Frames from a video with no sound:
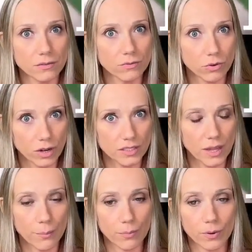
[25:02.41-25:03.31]
for
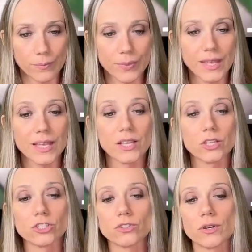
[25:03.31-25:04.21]
example.
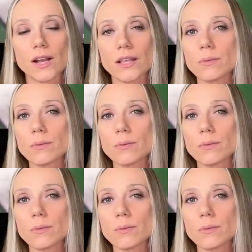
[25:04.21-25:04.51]
So another